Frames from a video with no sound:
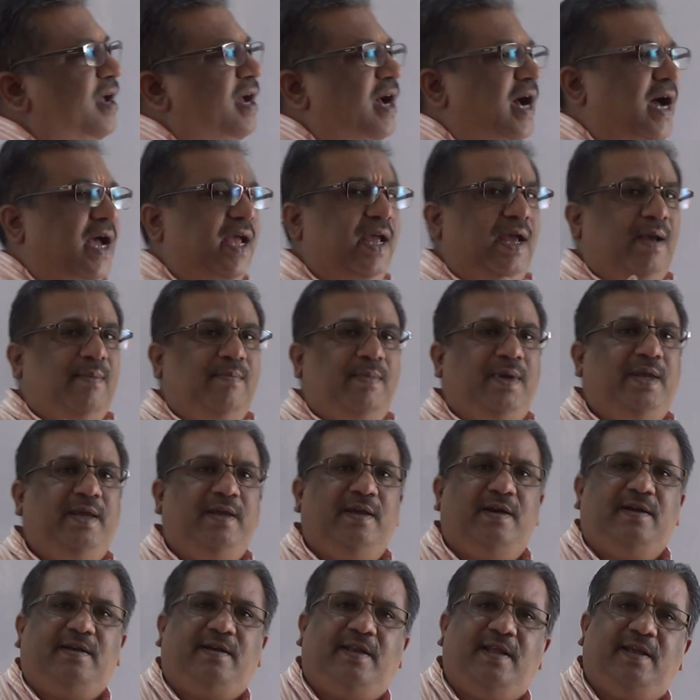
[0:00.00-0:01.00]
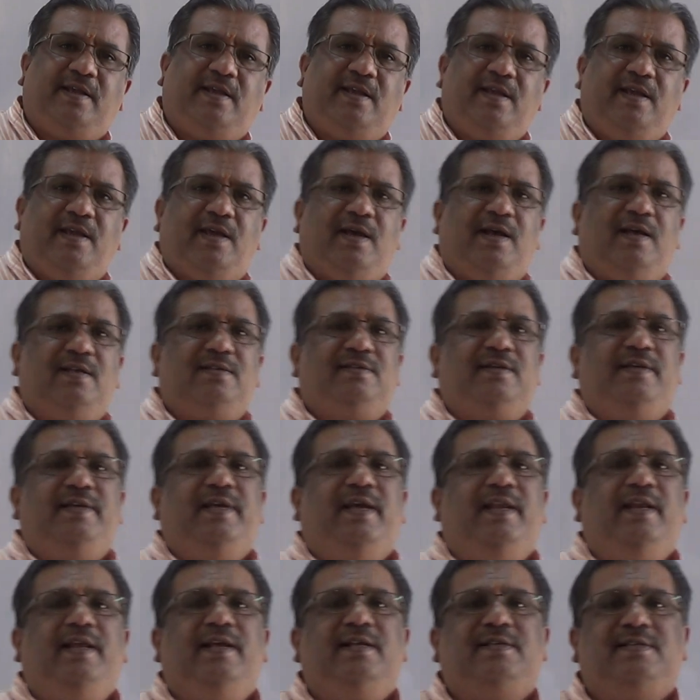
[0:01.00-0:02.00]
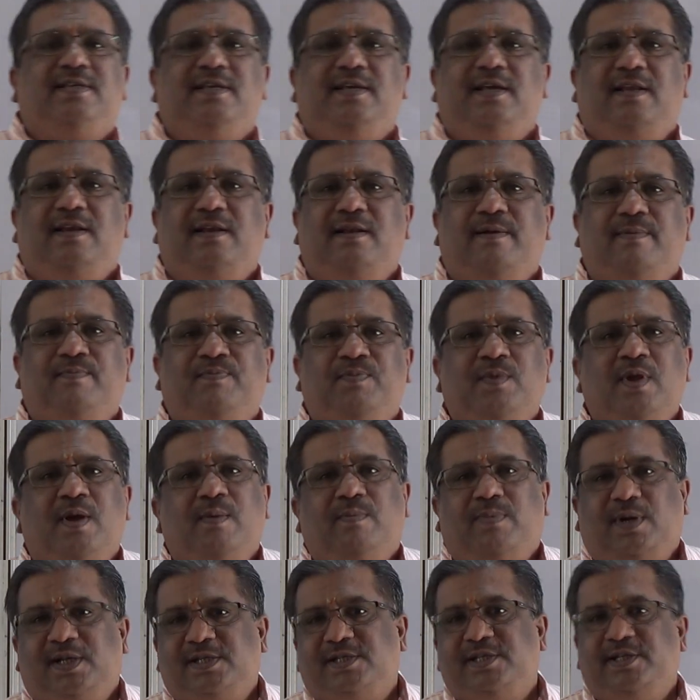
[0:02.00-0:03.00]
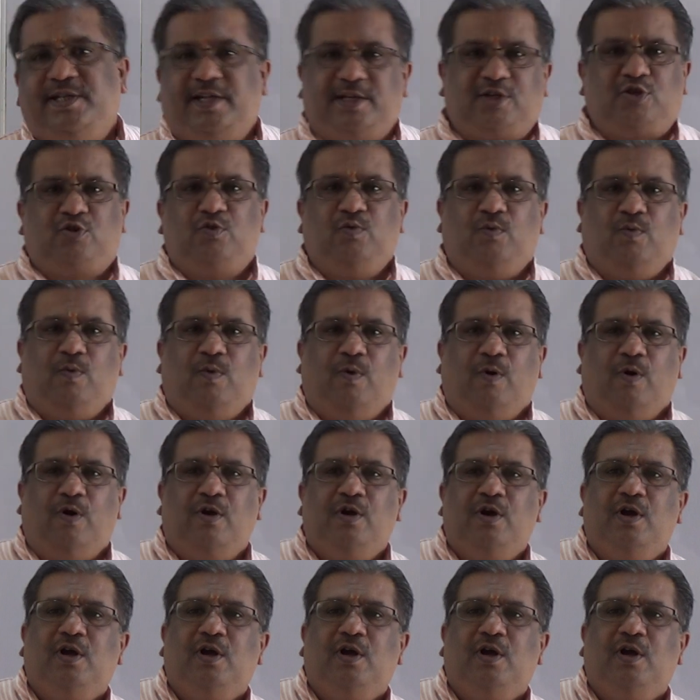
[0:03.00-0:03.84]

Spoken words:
I am here taking as NaCl plus H2O.